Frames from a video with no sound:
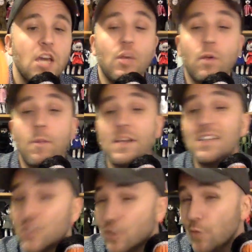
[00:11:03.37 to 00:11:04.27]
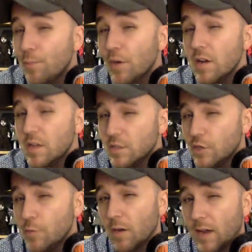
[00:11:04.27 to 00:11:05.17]
You want to be super
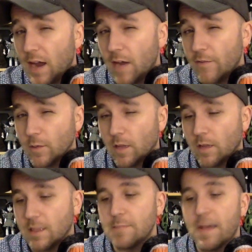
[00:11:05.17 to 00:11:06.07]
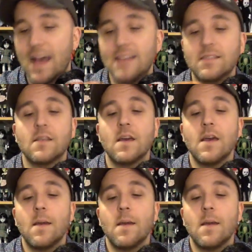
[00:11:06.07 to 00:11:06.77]
duper careful with all these masks